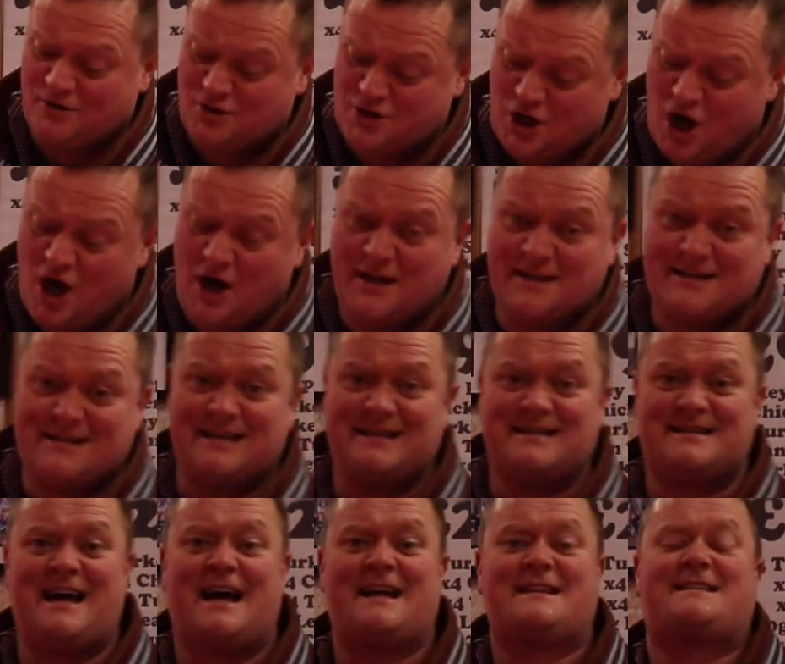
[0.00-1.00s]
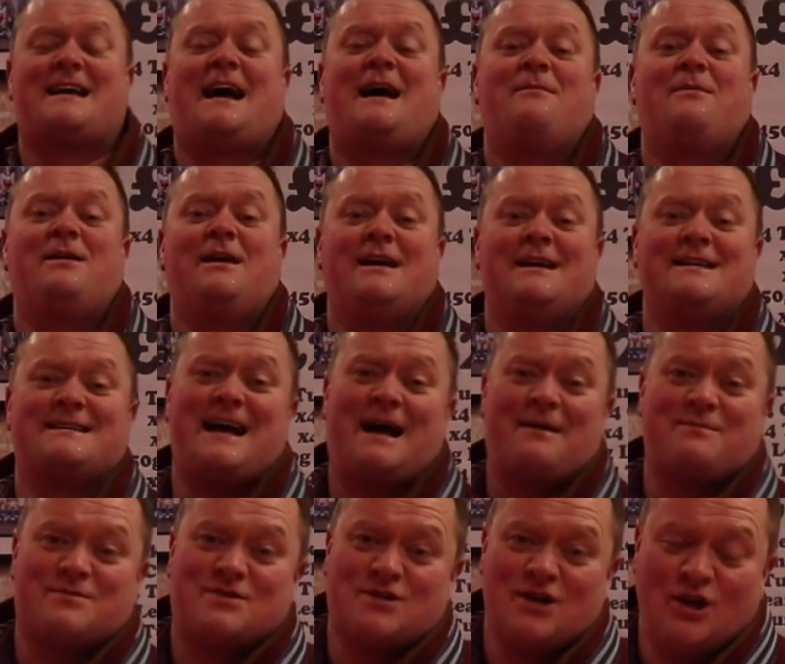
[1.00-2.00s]
Joints, it's that time of year. It's
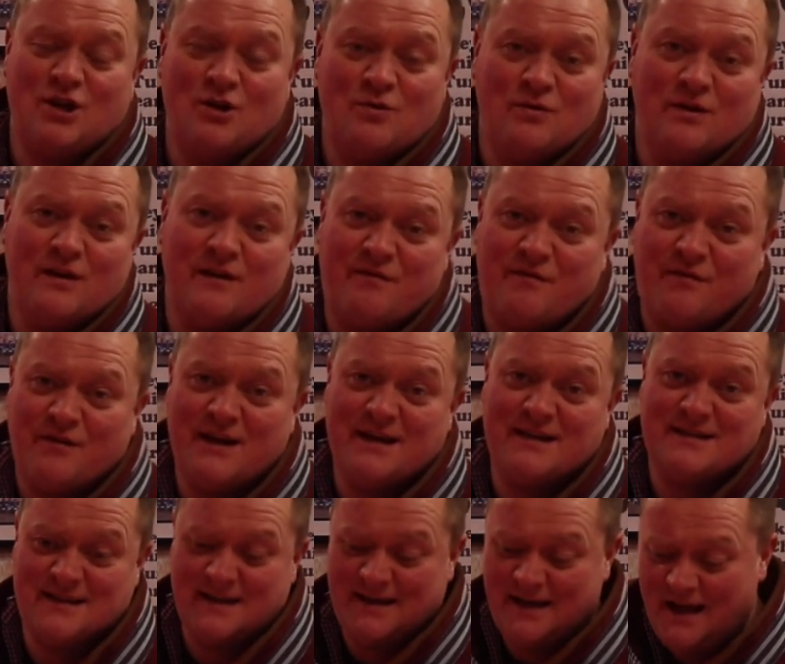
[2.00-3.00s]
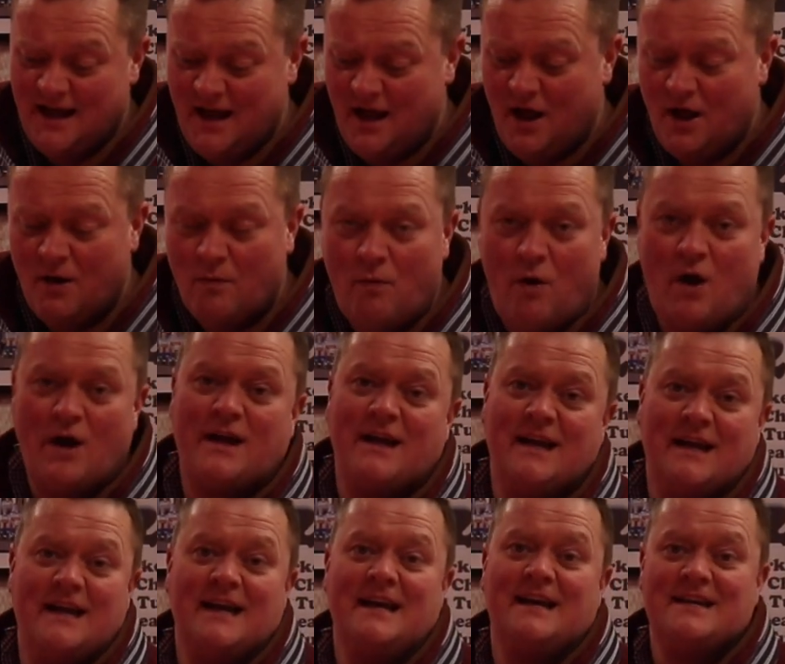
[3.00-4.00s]
absolutely freezing. What you
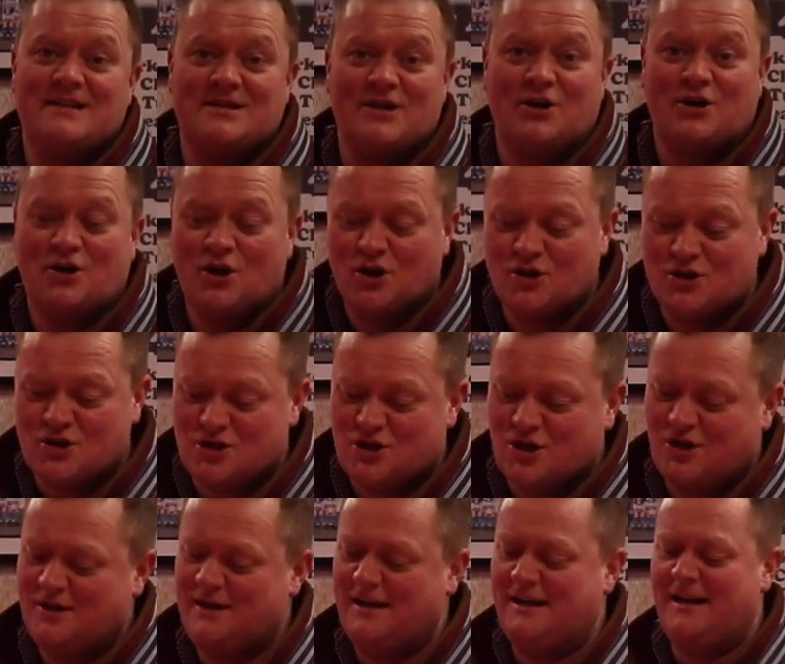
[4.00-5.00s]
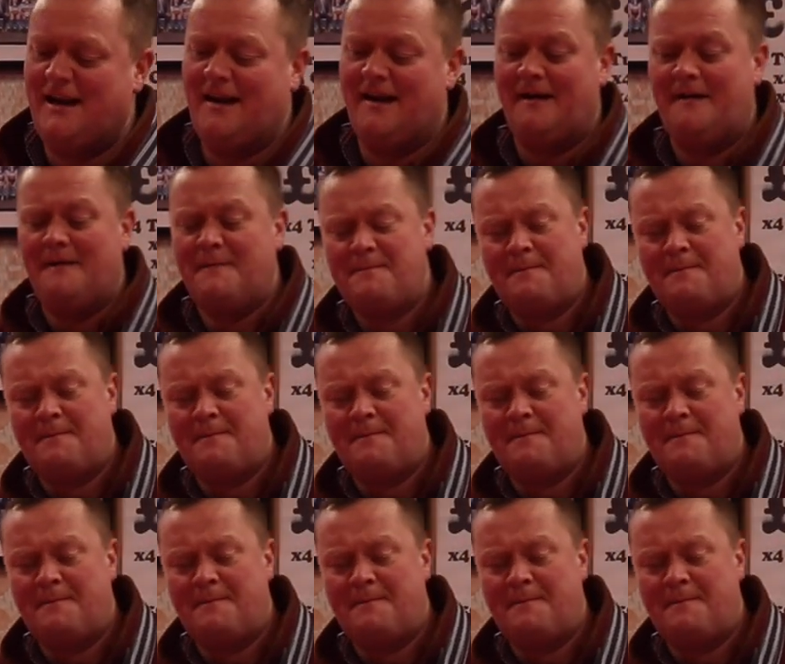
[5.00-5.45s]
need is a good Sunday dinner.